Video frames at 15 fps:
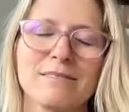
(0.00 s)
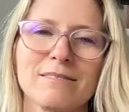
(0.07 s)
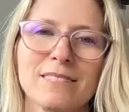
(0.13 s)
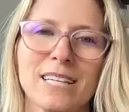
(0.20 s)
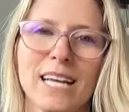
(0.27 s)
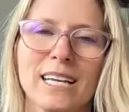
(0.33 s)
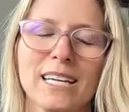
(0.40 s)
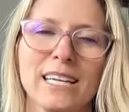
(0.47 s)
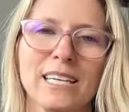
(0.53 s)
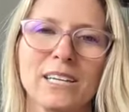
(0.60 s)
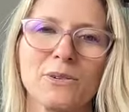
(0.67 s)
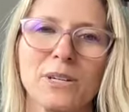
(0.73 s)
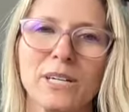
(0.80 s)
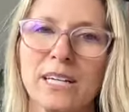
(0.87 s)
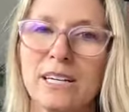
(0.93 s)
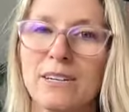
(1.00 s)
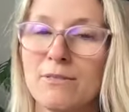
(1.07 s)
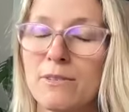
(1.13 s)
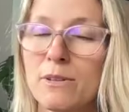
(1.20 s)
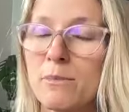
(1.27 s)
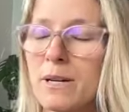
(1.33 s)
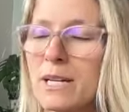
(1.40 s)
That can create
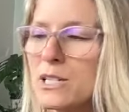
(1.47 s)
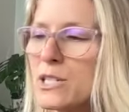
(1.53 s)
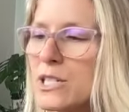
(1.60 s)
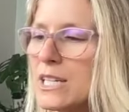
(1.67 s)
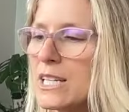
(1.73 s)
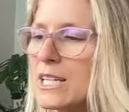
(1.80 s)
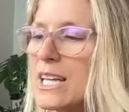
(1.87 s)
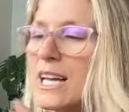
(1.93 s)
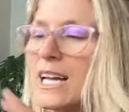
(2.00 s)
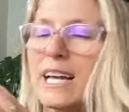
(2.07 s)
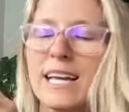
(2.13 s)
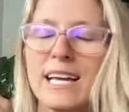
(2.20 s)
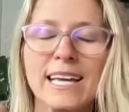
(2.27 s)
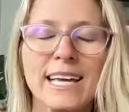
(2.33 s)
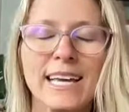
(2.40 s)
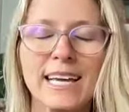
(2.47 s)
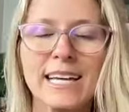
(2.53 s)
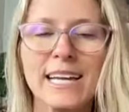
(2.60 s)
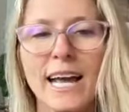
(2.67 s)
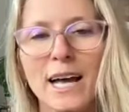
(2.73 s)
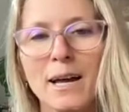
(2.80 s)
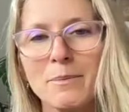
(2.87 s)
inflammation. It can
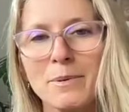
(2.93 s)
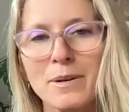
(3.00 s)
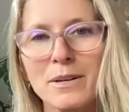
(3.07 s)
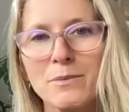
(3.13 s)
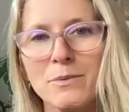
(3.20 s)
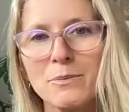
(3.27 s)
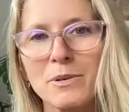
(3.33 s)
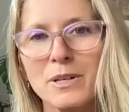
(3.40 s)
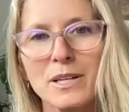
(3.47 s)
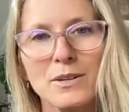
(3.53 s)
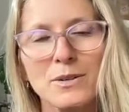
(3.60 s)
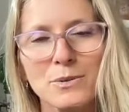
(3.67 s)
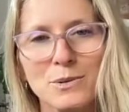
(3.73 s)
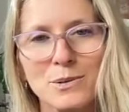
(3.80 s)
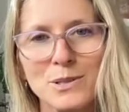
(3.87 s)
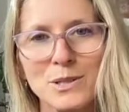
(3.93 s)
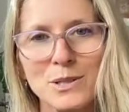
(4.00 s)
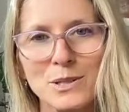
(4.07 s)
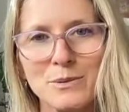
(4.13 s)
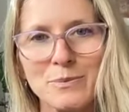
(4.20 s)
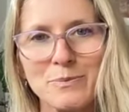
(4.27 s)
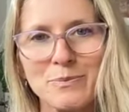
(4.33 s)
happen when we get
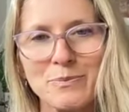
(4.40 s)
older.